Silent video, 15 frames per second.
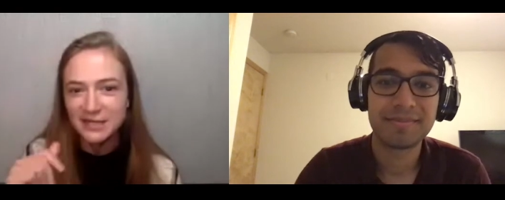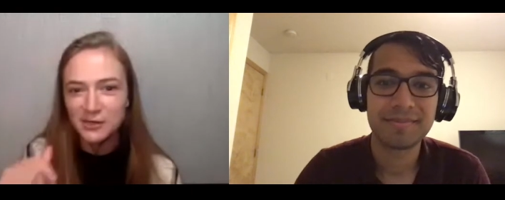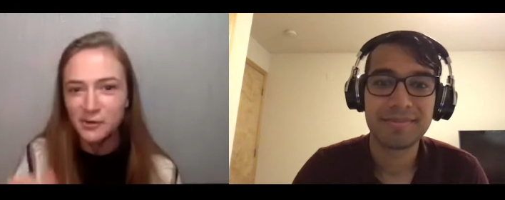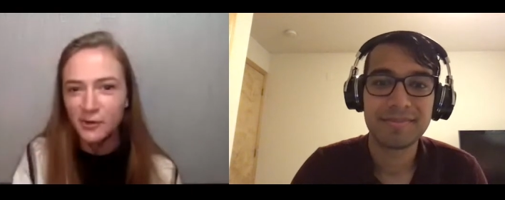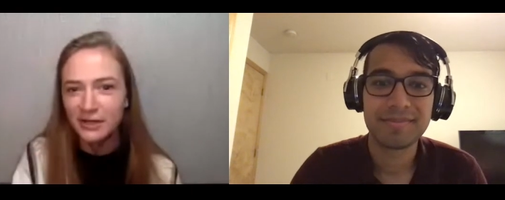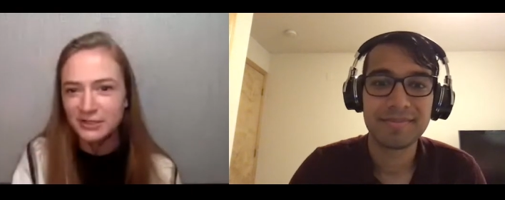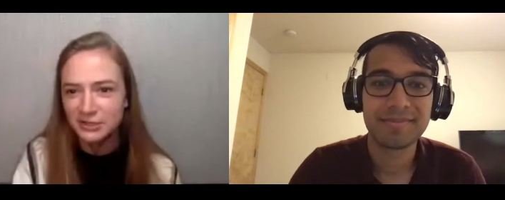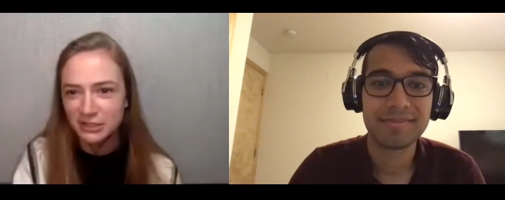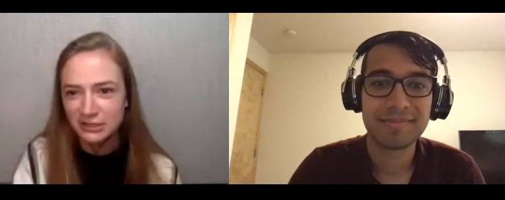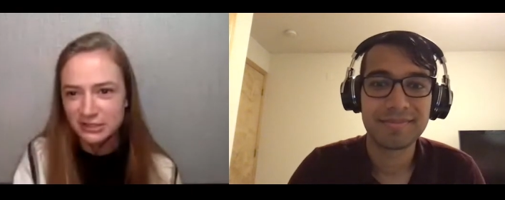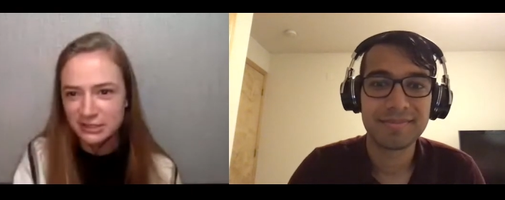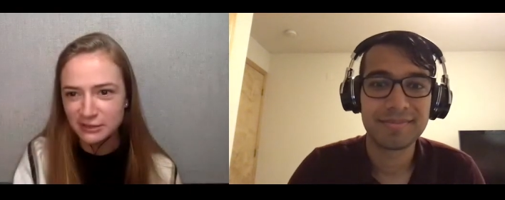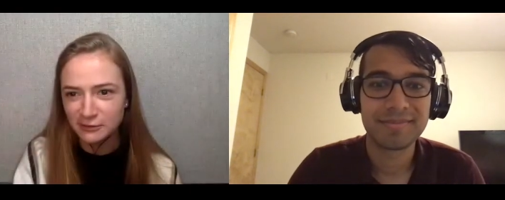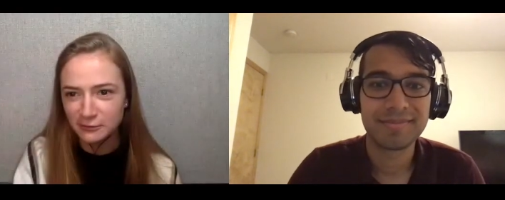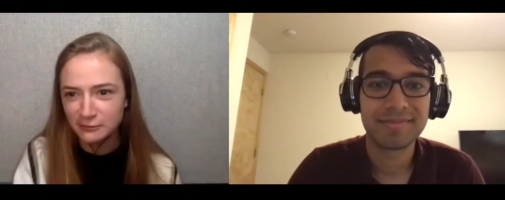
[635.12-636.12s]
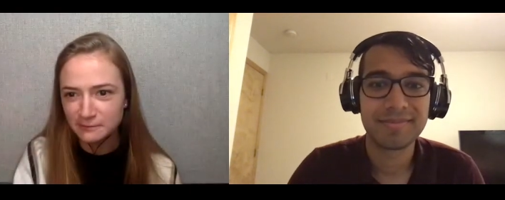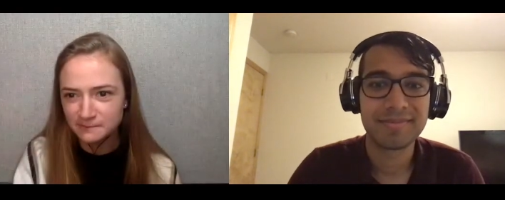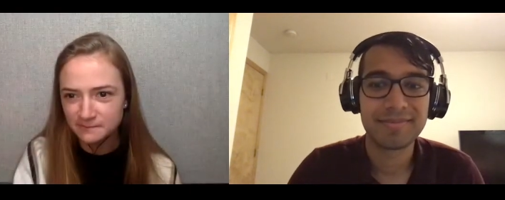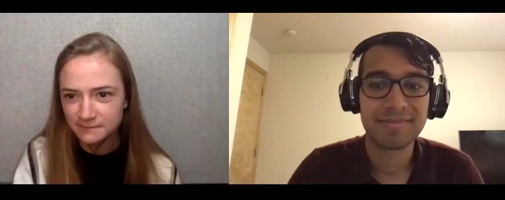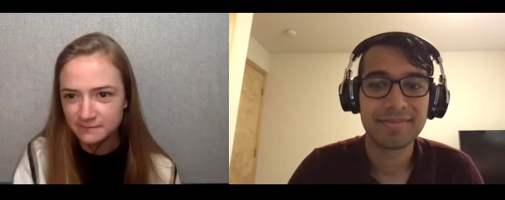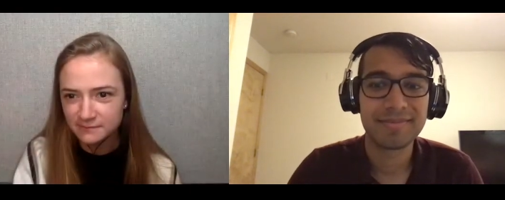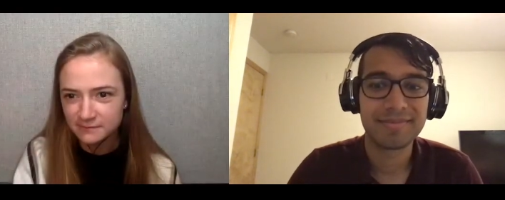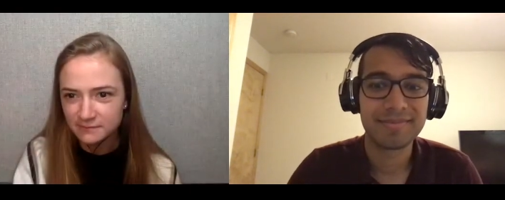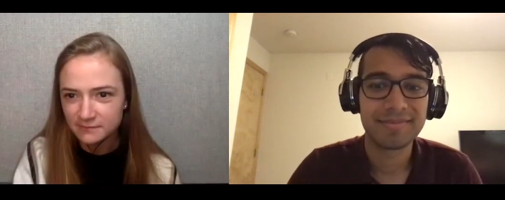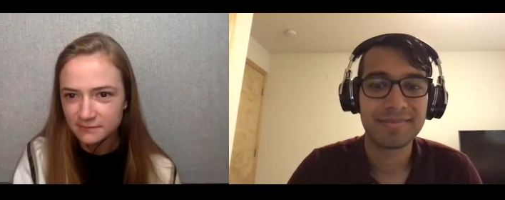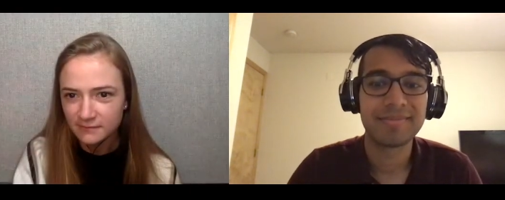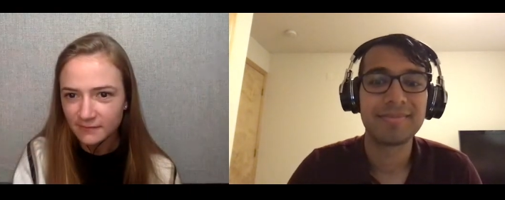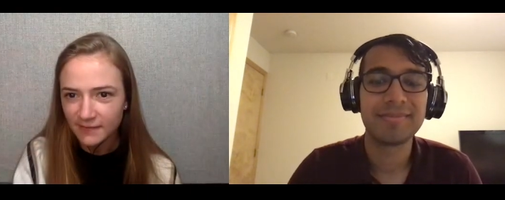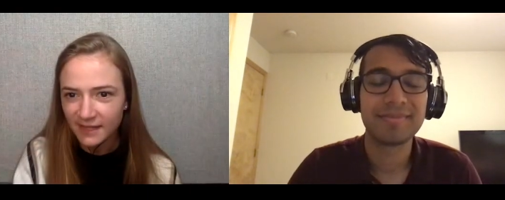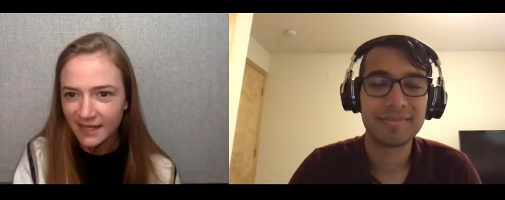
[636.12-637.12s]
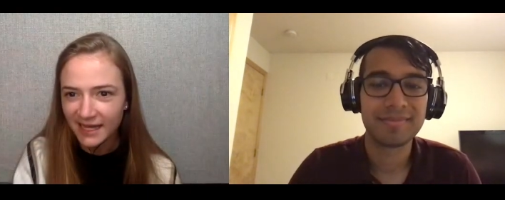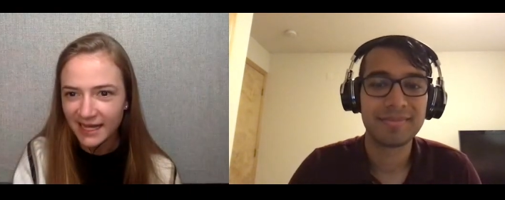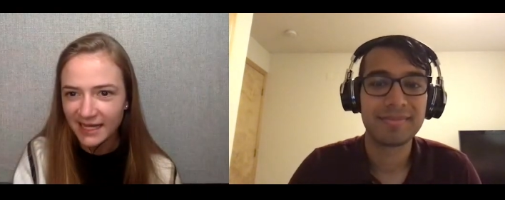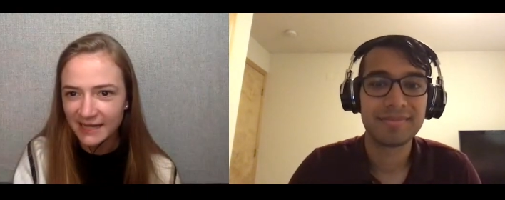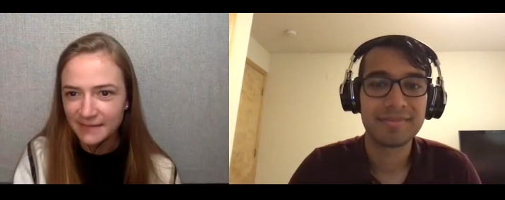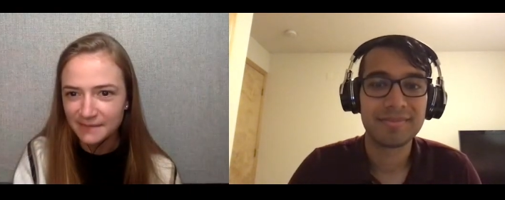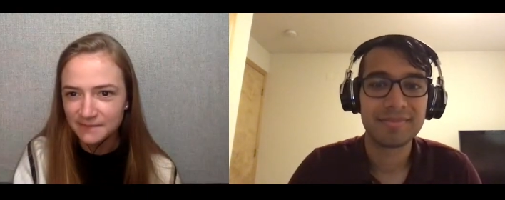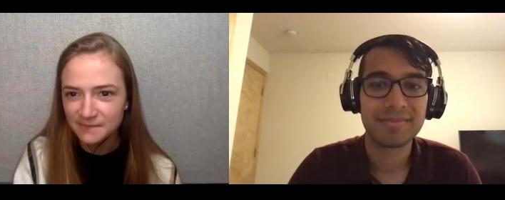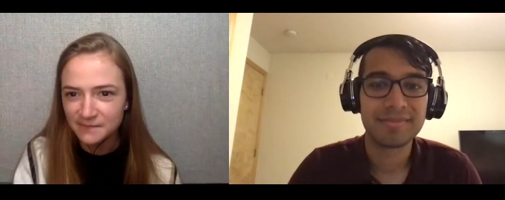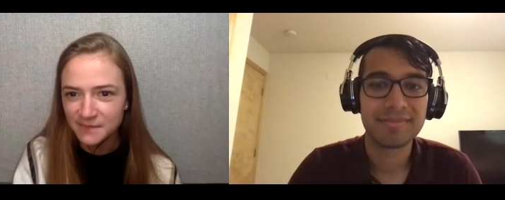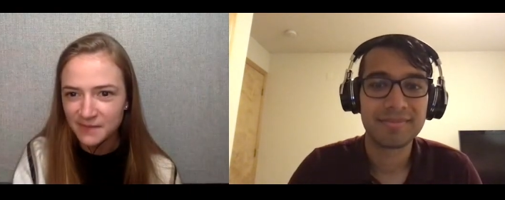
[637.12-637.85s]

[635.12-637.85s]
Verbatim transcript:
Speaker 1: you questions too. Um,